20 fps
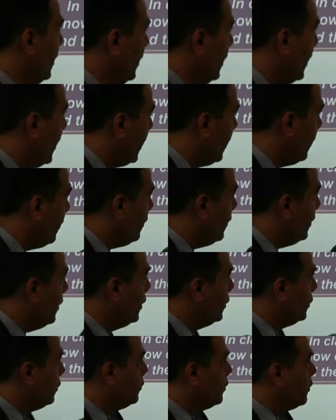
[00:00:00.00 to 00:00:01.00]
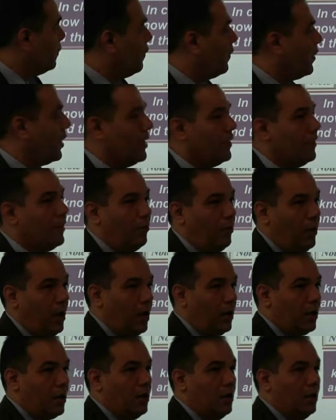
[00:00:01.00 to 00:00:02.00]
length to define the
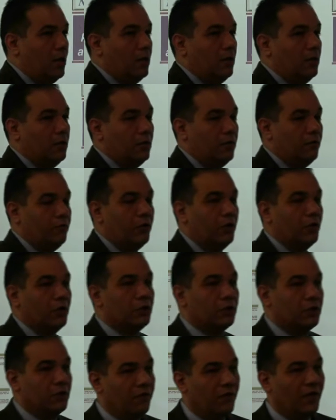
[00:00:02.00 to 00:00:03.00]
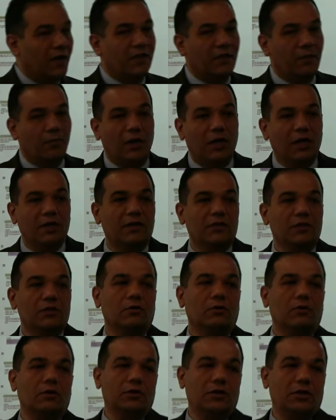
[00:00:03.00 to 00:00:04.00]
block. If you need to define the block, that's
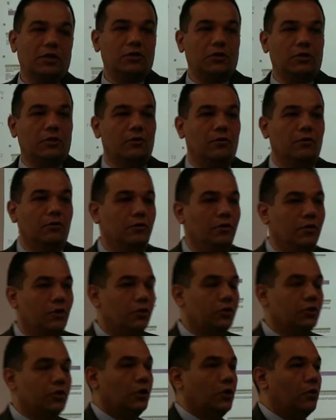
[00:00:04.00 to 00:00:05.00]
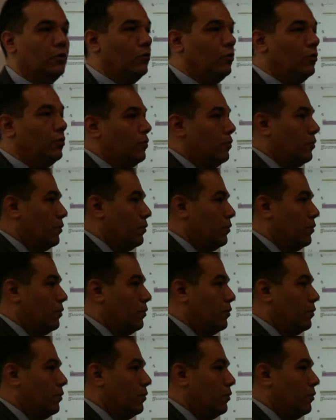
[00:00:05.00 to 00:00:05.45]
all you need to know. You need to know